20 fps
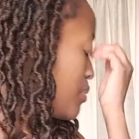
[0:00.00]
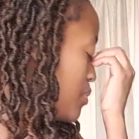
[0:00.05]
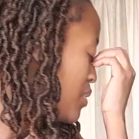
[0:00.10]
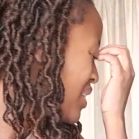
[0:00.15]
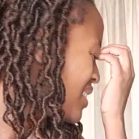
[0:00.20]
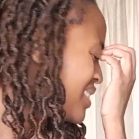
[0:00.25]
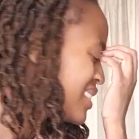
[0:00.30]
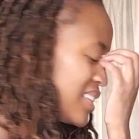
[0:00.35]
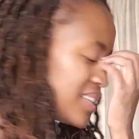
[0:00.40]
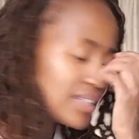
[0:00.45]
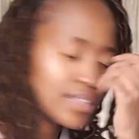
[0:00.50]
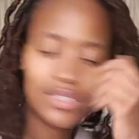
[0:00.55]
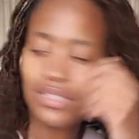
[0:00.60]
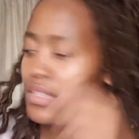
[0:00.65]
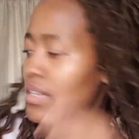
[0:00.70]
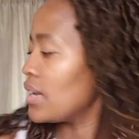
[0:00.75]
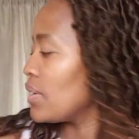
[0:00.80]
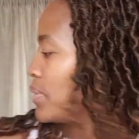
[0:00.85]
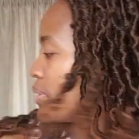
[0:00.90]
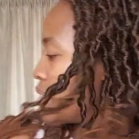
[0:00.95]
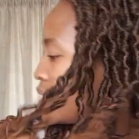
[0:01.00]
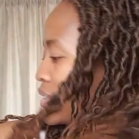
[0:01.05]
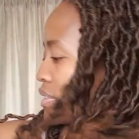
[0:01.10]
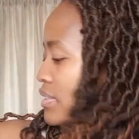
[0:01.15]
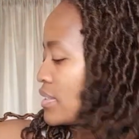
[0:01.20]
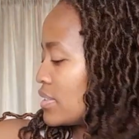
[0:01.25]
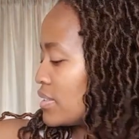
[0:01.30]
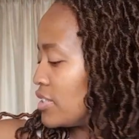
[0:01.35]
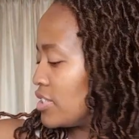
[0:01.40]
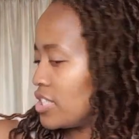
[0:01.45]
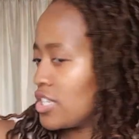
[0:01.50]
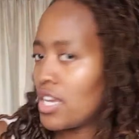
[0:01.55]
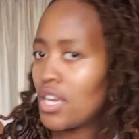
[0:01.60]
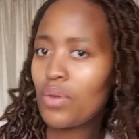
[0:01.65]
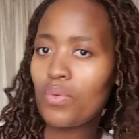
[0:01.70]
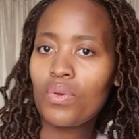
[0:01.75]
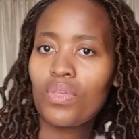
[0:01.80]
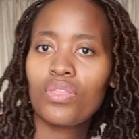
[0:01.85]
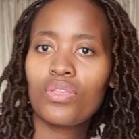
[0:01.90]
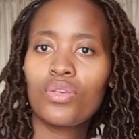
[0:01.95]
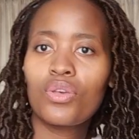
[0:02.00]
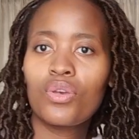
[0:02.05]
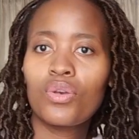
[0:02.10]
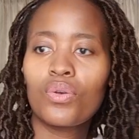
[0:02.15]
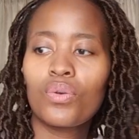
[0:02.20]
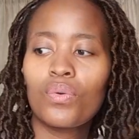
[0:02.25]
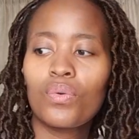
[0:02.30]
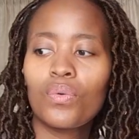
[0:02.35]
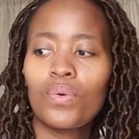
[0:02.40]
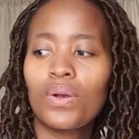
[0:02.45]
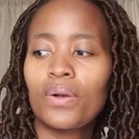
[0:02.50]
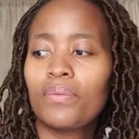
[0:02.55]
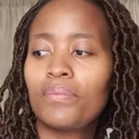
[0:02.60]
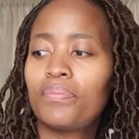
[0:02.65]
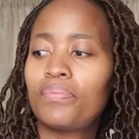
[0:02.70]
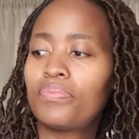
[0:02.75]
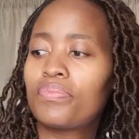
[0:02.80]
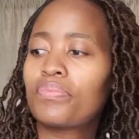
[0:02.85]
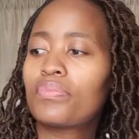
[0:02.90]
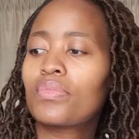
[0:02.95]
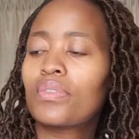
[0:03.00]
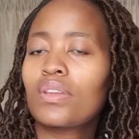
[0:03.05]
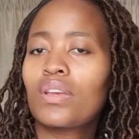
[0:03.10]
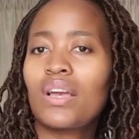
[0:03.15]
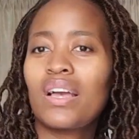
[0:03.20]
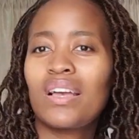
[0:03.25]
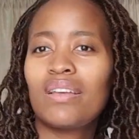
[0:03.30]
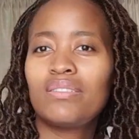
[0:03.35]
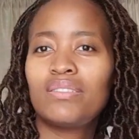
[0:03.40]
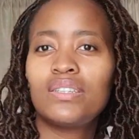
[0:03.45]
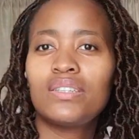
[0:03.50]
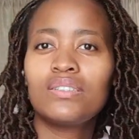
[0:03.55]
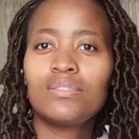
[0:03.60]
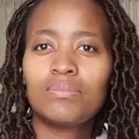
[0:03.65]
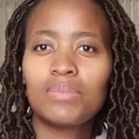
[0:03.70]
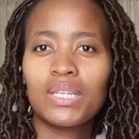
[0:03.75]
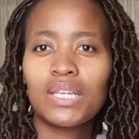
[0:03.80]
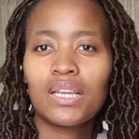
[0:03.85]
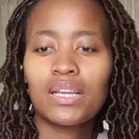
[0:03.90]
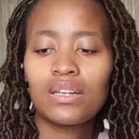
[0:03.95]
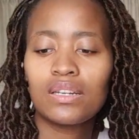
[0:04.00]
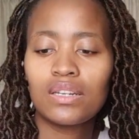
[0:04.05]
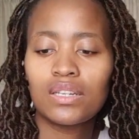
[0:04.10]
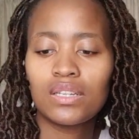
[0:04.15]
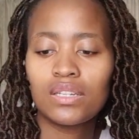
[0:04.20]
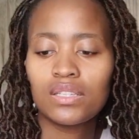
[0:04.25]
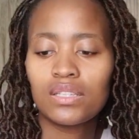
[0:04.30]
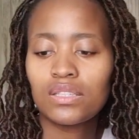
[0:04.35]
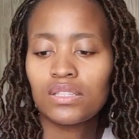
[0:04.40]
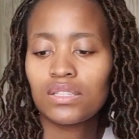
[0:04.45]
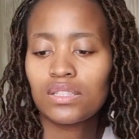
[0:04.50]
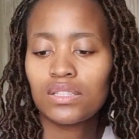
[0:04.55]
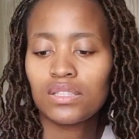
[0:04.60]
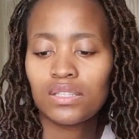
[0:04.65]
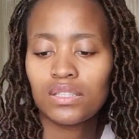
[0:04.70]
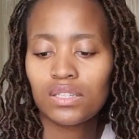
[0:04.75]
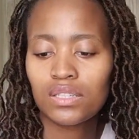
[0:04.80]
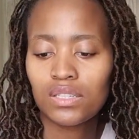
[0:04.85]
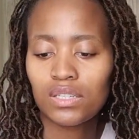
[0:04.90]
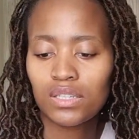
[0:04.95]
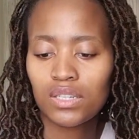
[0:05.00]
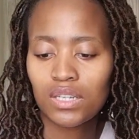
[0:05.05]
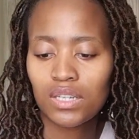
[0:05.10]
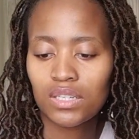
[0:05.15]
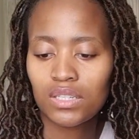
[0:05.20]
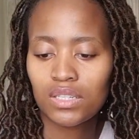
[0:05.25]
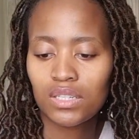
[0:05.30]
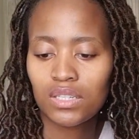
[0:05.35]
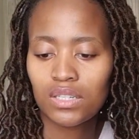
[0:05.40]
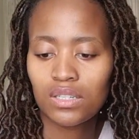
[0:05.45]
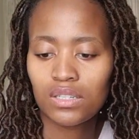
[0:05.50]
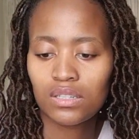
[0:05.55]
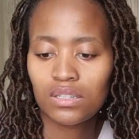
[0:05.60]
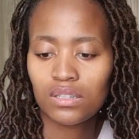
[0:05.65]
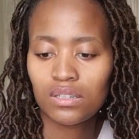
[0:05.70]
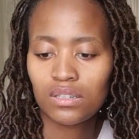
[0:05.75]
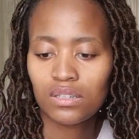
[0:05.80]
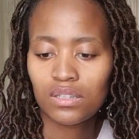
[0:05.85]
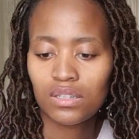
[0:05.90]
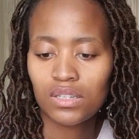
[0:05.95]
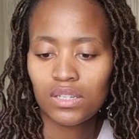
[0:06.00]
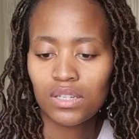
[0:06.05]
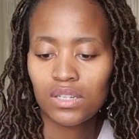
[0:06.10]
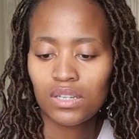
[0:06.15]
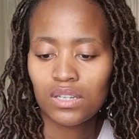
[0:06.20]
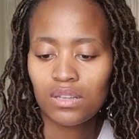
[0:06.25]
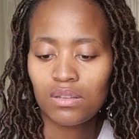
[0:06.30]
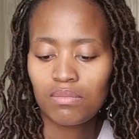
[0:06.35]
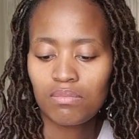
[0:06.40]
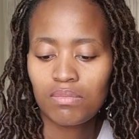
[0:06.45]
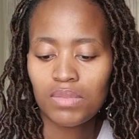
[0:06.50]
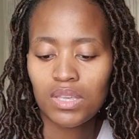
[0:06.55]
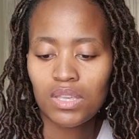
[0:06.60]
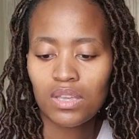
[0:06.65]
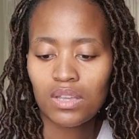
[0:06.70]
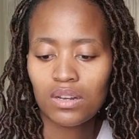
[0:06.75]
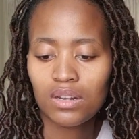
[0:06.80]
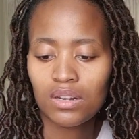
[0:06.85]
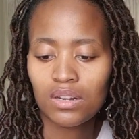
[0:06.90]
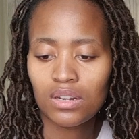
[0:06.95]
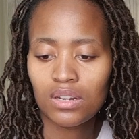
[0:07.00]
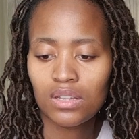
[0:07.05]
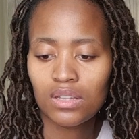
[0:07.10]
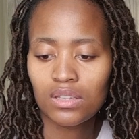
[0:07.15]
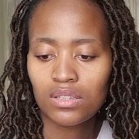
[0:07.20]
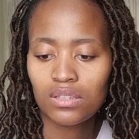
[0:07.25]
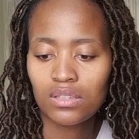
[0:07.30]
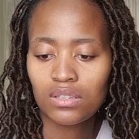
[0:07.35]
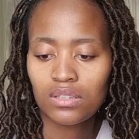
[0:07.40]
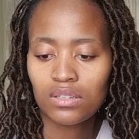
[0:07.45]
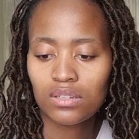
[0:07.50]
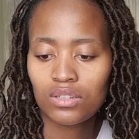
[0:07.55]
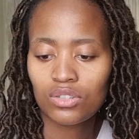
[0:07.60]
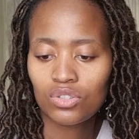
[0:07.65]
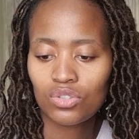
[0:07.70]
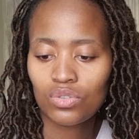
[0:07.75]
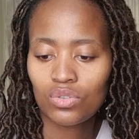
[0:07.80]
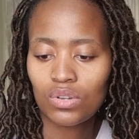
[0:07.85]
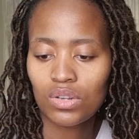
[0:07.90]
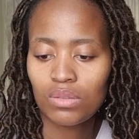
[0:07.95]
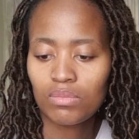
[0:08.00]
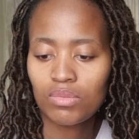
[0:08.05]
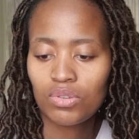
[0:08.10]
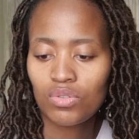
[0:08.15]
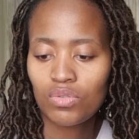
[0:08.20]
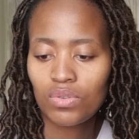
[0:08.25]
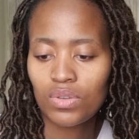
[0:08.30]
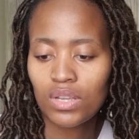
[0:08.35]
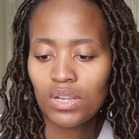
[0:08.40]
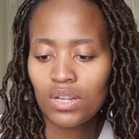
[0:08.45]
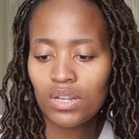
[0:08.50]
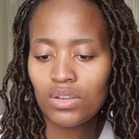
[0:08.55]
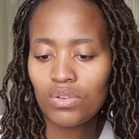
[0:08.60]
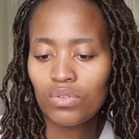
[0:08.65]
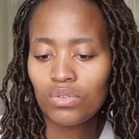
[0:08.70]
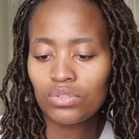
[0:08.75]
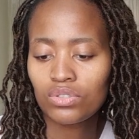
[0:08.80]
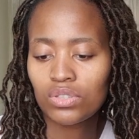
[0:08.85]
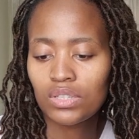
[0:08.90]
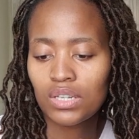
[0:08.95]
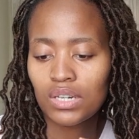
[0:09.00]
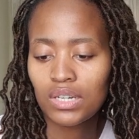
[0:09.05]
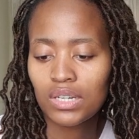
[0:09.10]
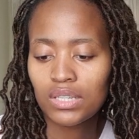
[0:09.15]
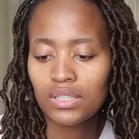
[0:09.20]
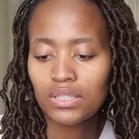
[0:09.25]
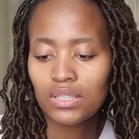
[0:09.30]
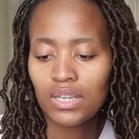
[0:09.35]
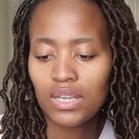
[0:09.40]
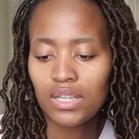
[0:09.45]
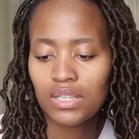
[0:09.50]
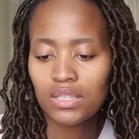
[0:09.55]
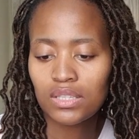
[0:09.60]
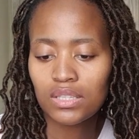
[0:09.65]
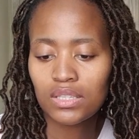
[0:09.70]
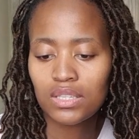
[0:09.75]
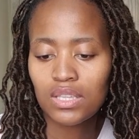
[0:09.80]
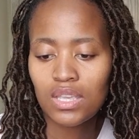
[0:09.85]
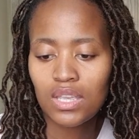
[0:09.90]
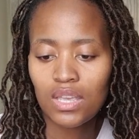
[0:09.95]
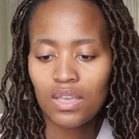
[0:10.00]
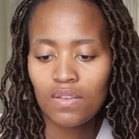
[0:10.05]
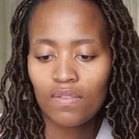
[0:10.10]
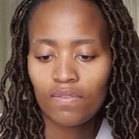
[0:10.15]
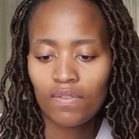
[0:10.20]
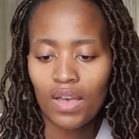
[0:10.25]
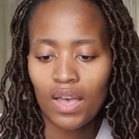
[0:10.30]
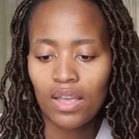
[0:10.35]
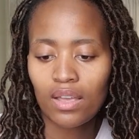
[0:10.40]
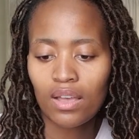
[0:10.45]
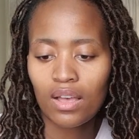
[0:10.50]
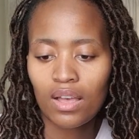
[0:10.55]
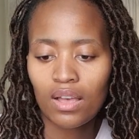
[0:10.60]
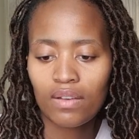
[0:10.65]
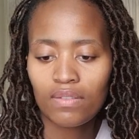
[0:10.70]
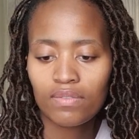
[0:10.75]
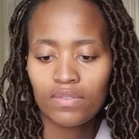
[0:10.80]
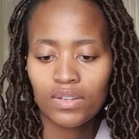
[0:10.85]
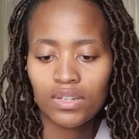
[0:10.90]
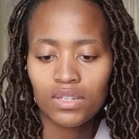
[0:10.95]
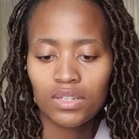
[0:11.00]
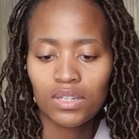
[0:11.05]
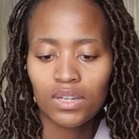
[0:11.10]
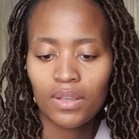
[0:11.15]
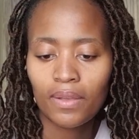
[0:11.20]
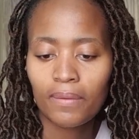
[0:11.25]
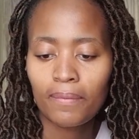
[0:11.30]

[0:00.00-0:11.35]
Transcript: what else did I want to share with you? I did make a list. I did make a list. So let me quickly go to the list and see if I covered